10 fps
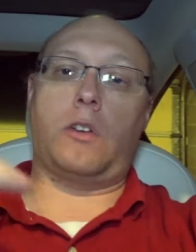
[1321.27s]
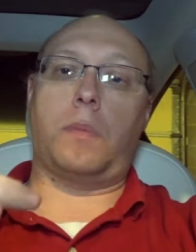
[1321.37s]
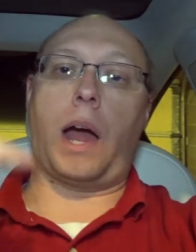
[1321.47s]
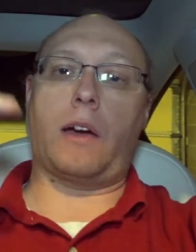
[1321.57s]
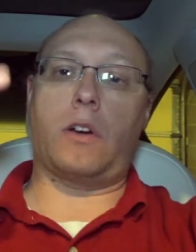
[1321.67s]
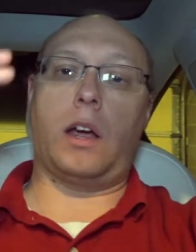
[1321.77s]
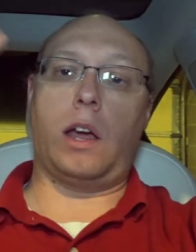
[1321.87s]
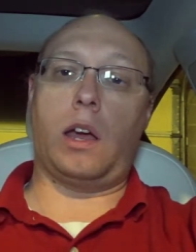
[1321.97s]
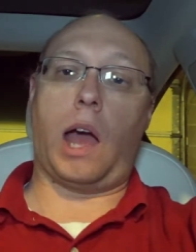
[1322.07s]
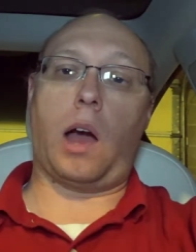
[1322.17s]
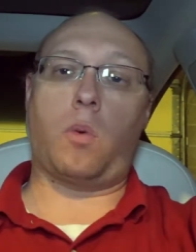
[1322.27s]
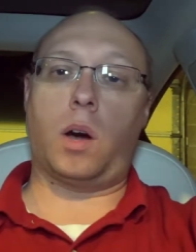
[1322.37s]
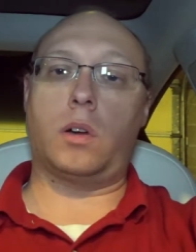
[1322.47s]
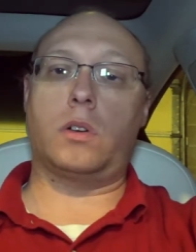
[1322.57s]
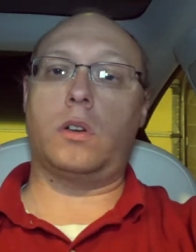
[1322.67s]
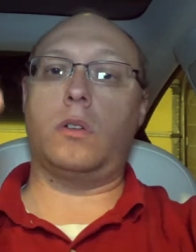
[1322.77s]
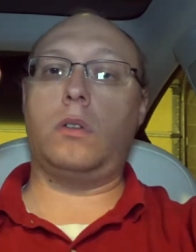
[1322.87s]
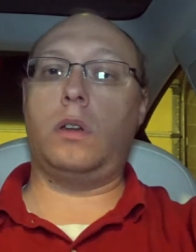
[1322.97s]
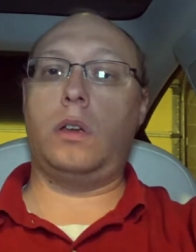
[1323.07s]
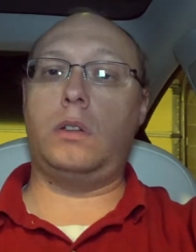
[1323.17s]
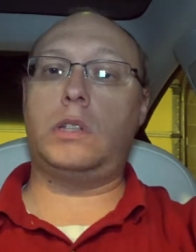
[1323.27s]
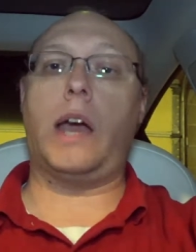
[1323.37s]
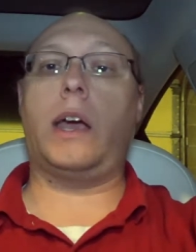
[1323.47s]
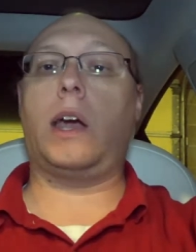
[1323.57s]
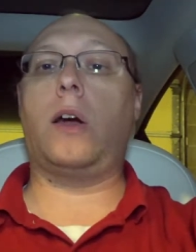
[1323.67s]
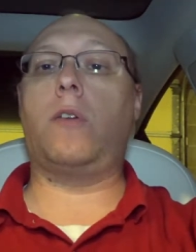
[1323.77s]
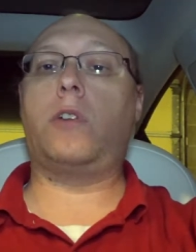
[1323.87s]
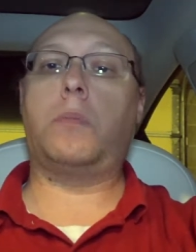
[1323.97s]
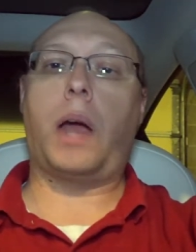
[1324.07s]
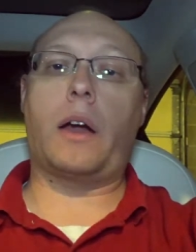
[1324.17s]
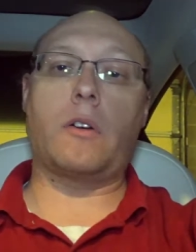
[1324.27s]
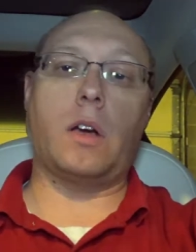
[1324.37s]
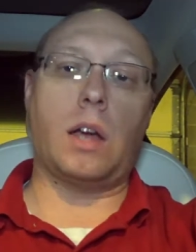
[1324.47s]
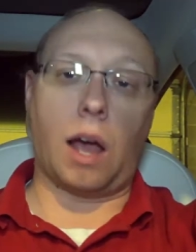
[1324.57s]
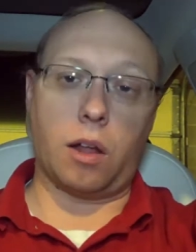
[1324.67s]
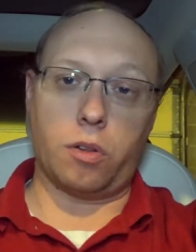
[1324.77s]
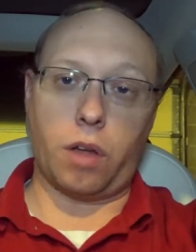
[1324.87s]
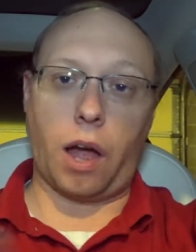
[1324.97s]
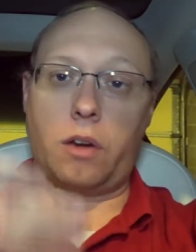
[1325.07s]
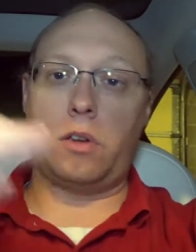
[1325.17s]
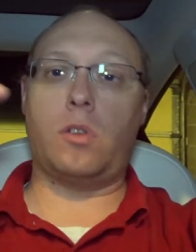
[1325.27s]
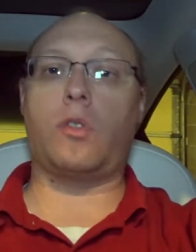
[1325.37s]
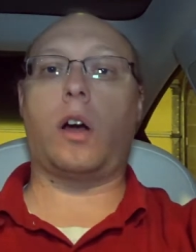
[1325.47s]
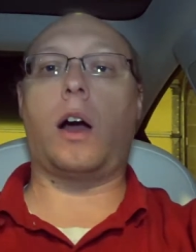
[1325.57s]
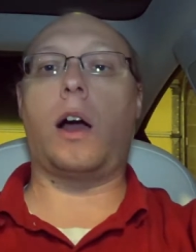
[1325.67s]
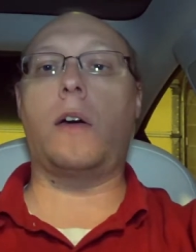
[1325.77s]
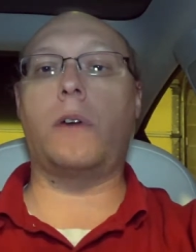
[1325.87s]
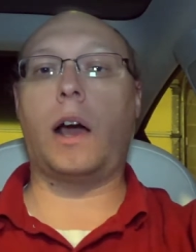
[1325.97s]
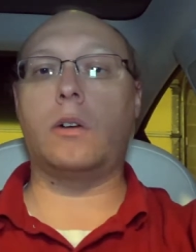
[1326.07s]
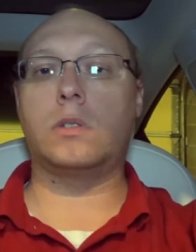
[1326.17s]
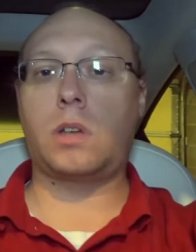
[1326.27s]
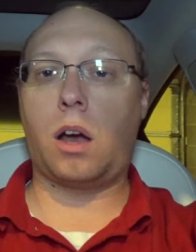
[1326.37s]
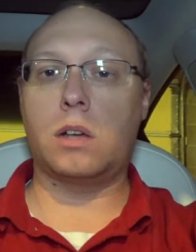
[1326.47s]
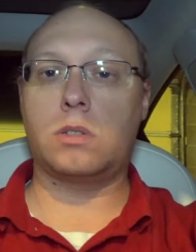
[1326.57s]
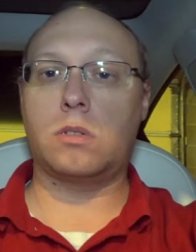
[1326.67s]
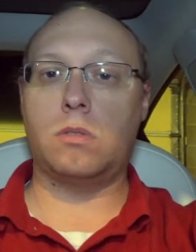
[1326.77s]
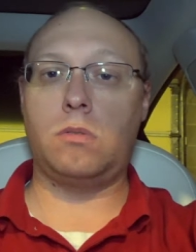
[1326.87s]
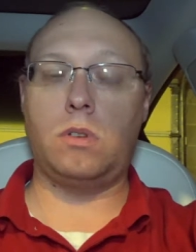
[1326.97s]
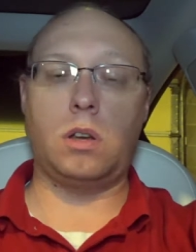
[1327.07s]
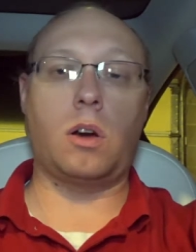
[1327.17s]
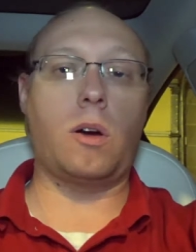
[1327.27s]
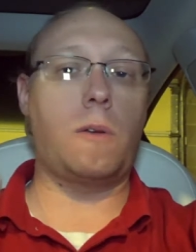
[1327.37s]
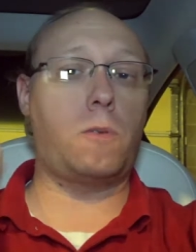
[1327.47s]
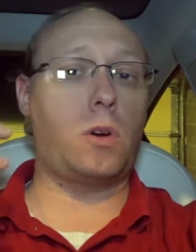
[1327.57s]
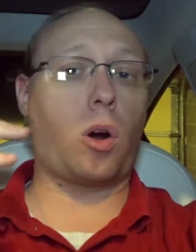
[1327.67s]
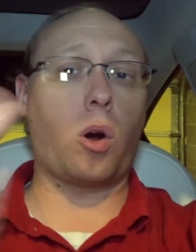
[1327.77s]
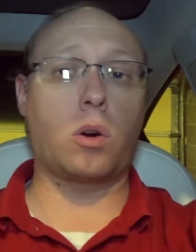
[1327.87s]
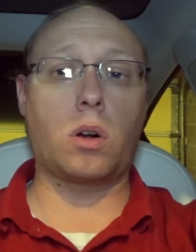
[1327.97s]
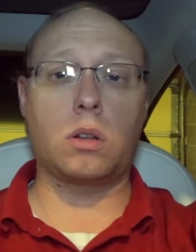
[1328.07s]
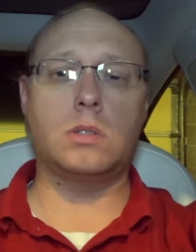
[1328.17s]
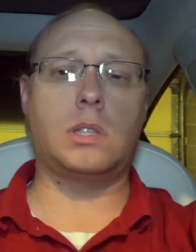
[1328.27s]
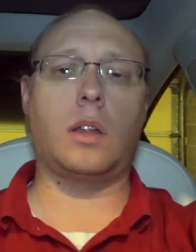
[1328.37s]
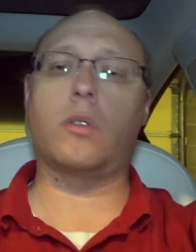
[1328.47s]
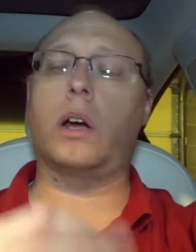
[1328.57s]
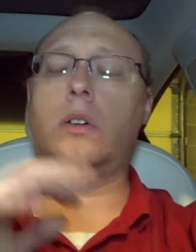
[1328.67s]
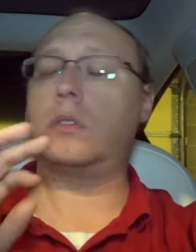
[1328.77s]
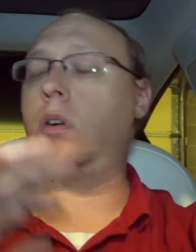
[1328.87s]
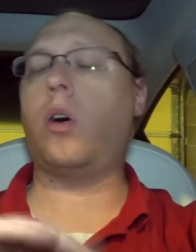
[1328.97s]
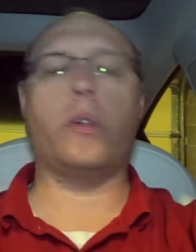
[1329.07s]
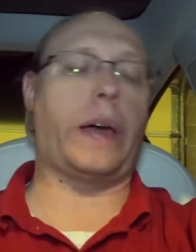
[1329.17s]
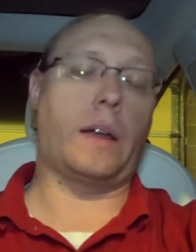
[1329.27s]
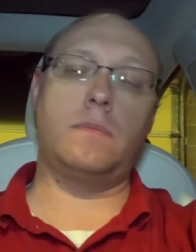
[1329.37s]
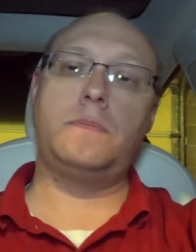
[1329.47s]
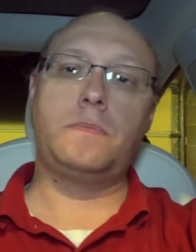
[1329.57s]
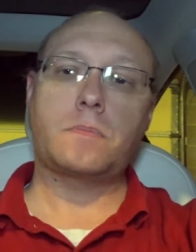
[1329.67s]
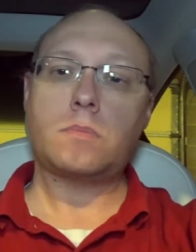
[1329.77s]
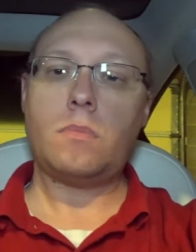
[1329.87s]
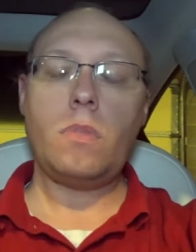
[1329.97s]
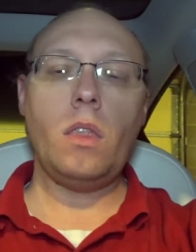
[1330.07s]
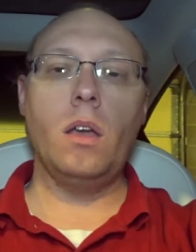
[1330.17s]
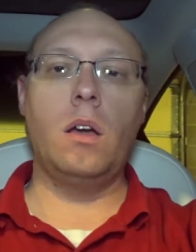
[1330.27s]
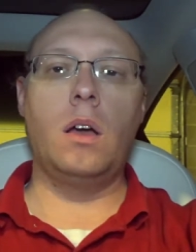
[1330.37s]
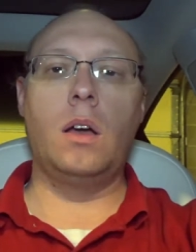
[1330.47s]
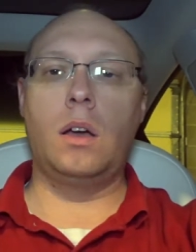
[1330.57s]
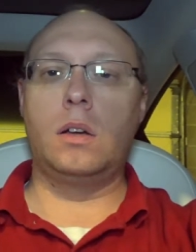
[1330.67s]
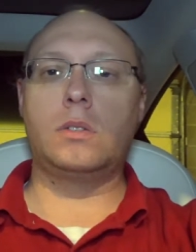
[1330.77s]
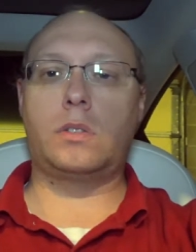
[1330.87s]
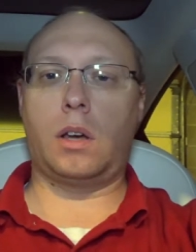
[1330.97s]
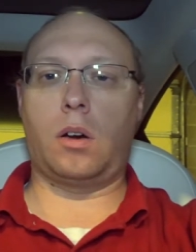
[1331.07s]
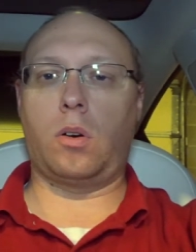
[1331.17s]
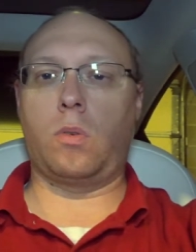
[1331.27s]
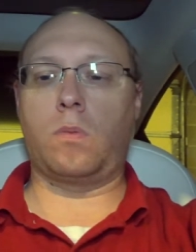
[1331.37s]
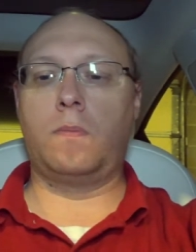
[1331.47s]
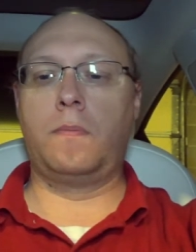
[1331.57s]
your battery, how well you take care of your battery, how you drive, how it's if you're hard on acceleration, all that. So